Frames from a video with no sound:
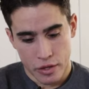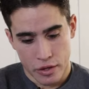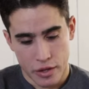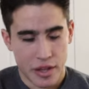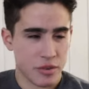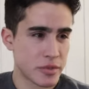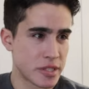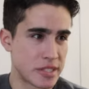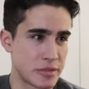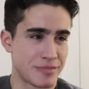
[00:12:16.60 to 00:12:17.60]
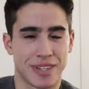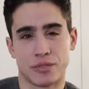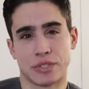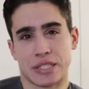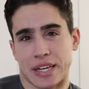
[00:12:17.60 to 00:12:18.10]
Uh, I don't really, I
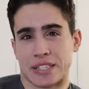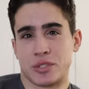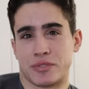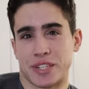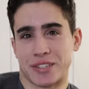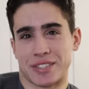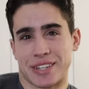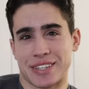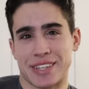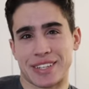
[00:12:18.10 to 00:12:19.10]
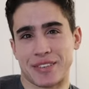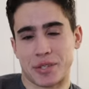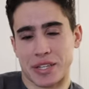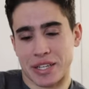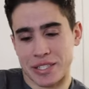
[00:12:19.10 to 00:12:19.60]
don't really like doing videos like this. I
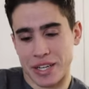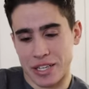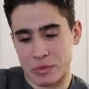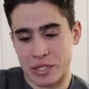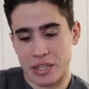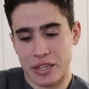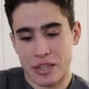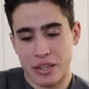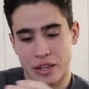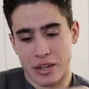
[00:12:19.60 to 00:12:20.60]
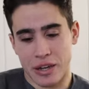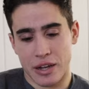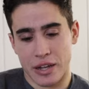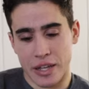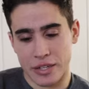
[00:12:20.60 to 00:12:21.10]
feel like a salesman,
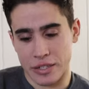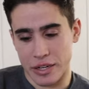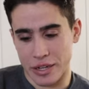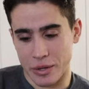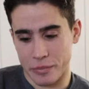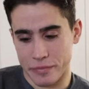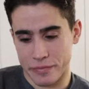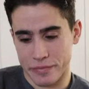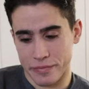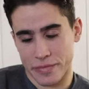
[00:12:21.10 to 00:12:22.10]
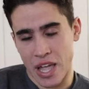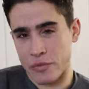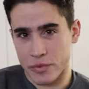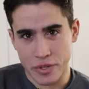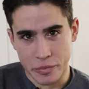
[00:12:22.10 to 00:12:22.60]
uh, and uh, I
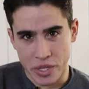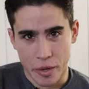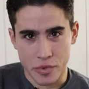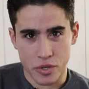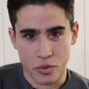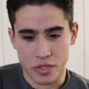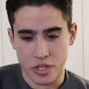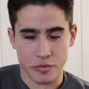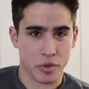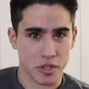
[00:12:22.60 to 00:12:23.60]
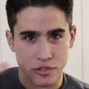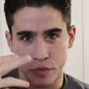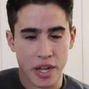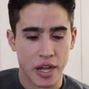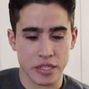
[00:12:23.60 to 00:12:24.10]
haven't really been up to doing stuff because of
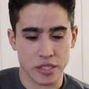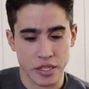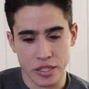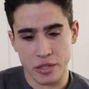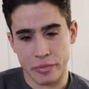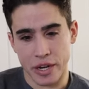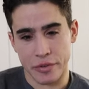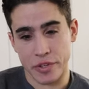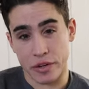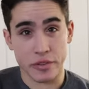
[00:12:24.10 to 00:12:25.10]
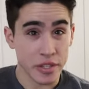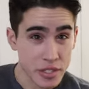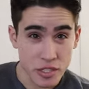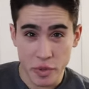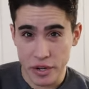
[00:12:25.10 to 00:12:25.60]
my eyes lately. But I figured
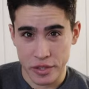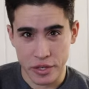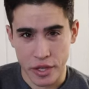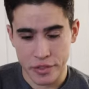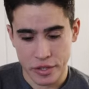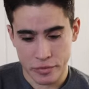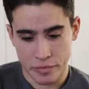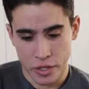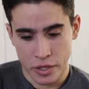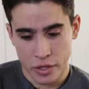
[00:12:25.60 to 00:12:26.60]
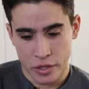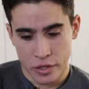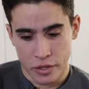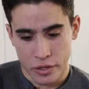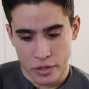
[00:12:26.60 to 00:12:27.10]
this is better than nothing.
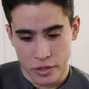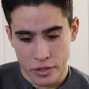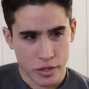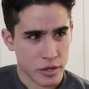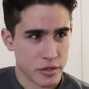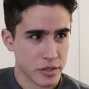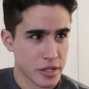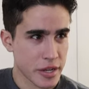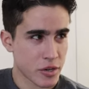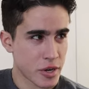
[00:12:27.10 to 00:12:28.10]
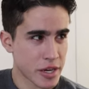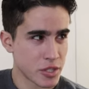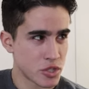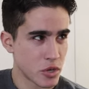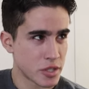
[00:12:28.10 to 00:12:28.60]
I don't know. Did I crack
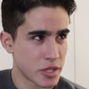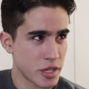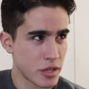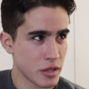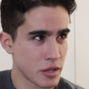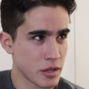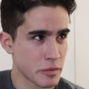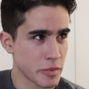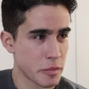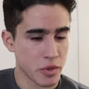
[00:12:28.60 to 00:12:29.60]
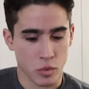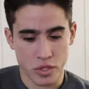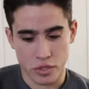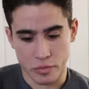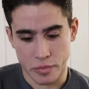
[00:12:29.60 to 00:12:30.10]
a joke today? Maybe it
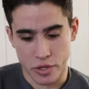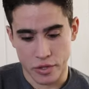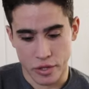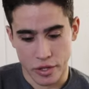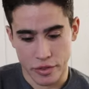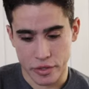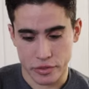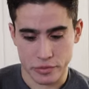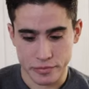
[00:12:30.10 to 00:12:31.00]
wasn't better than nothing.